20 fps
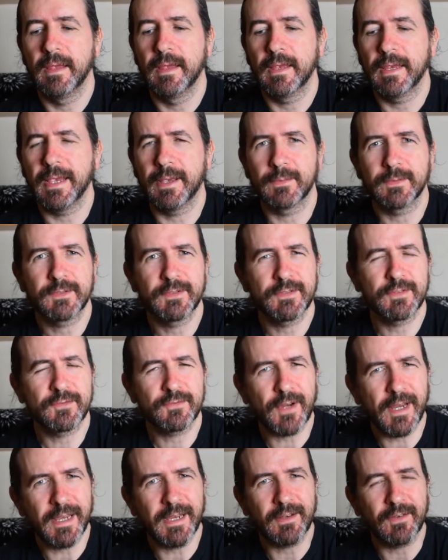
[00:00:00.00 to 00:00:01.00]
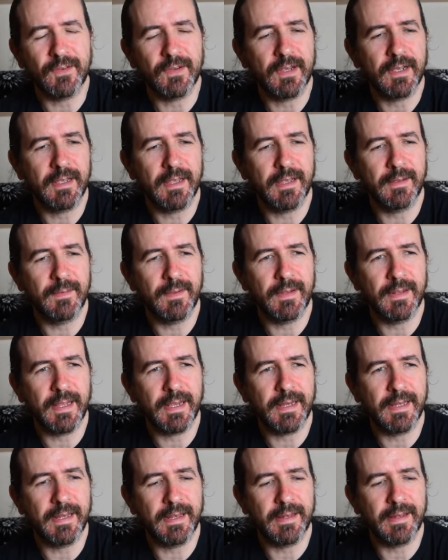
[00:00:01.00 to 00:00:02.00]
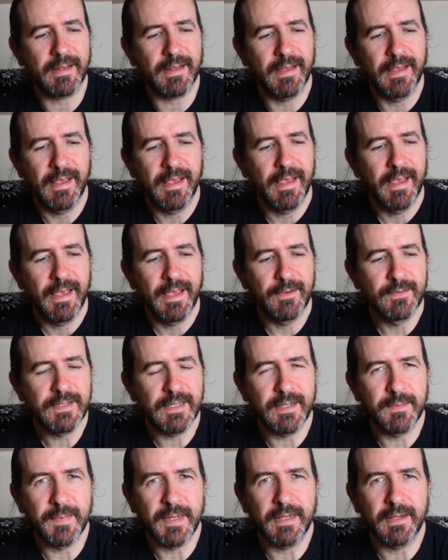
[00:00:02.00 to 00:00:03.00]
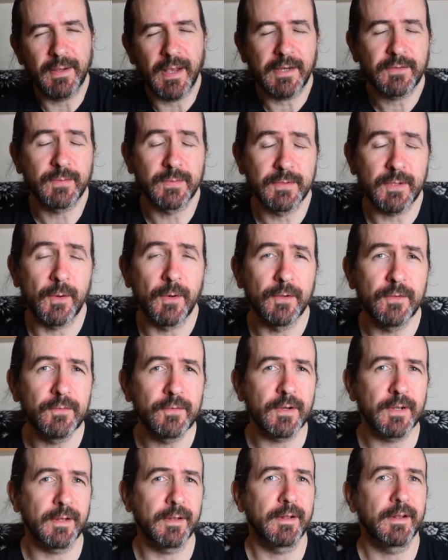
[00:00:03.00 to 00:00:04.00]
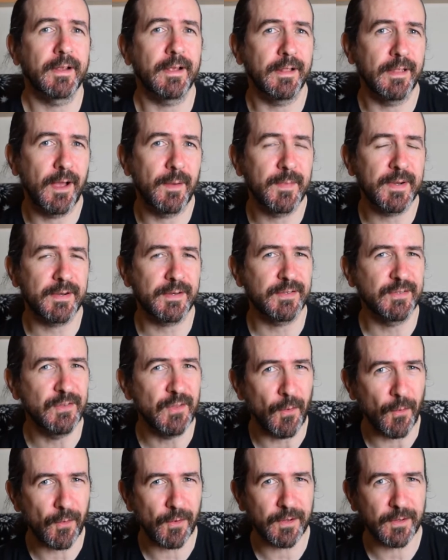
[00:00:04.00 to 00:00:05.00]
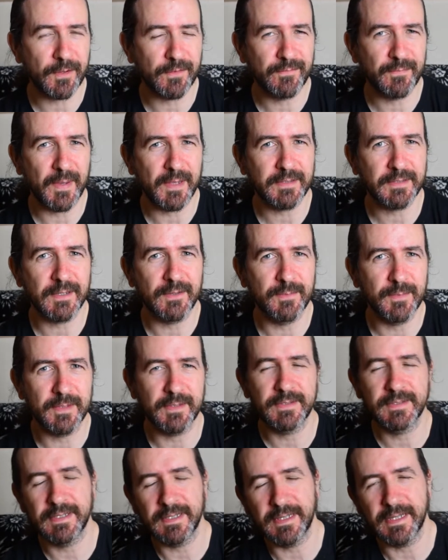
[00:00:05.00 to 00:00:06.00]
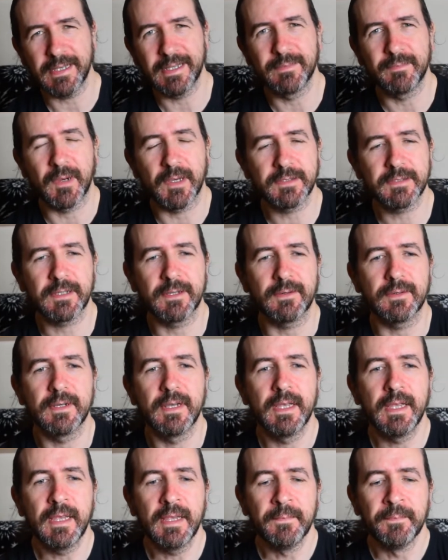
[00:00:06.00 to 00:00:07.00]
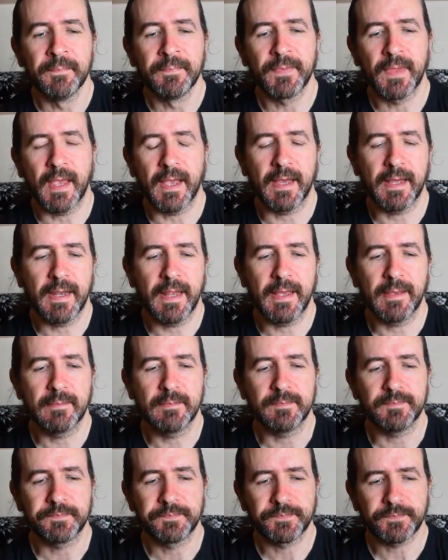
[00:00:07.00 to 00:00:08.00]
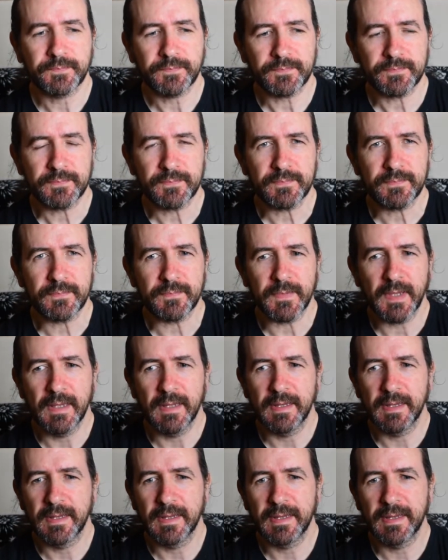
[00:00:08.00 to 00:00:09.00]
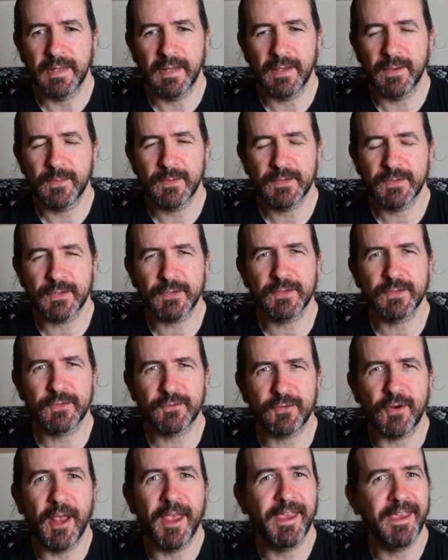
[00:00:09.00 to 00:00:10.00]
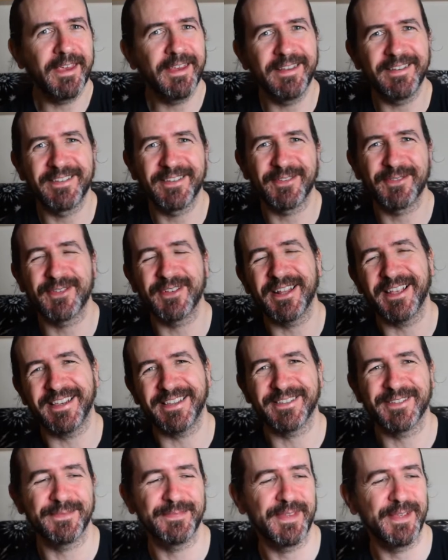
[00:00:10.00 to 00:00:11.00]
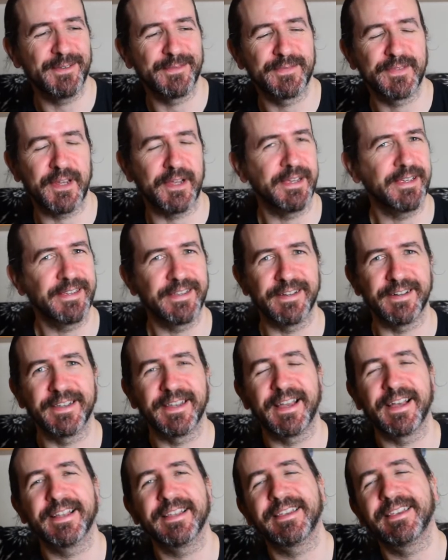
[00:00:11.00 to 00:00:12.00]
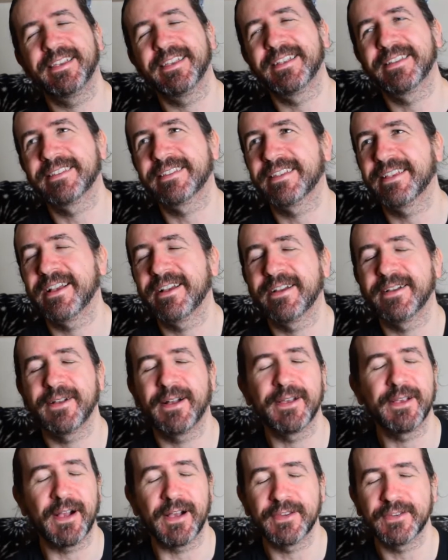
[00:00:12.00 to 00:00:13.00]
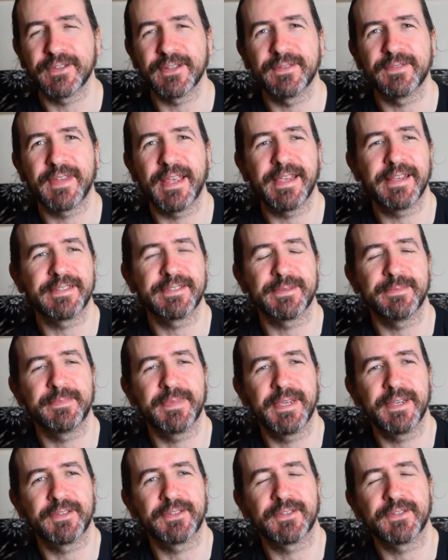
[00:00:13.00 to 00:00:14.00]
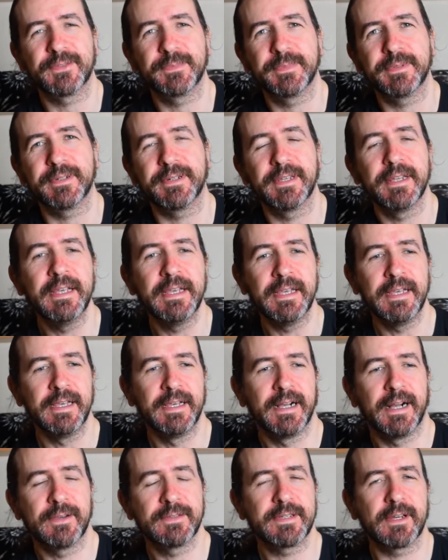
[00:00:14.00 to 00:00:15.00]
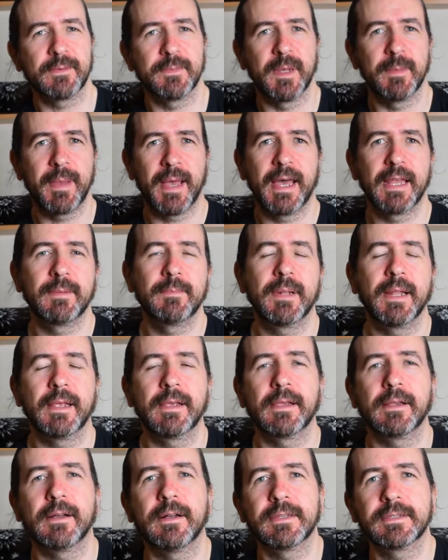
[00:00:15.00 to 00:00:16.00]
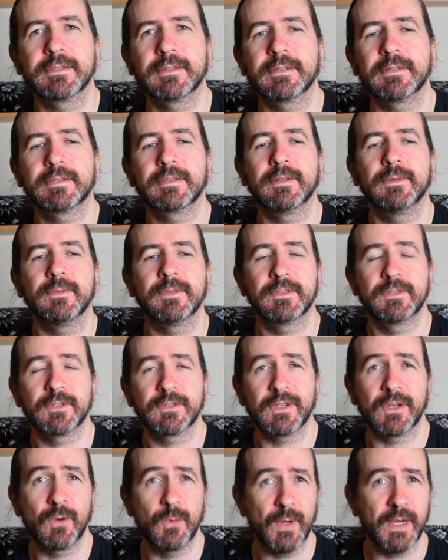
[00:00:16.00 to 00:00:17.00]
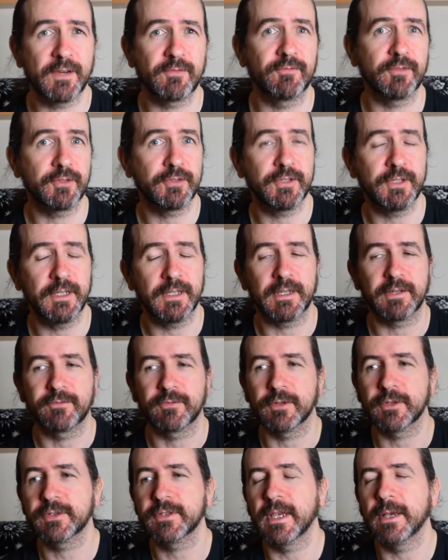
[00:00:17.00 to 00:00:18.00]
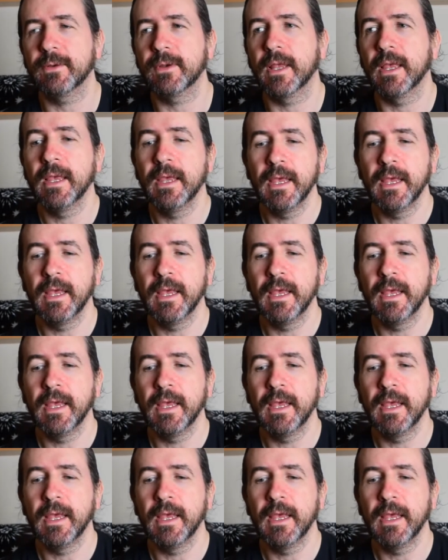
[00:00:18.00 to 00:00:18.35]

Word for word: yeah, it was strange. I, uh, like it was in the middle, actually it was 100 kilometers north of Moscow, but it's still in Moscow. And um, it was just strange. it was like something out of Diagon Alley. It's I, I should have taken some pictures, but I was there at my band playing a concert, so it was just a quick rush in and rush out.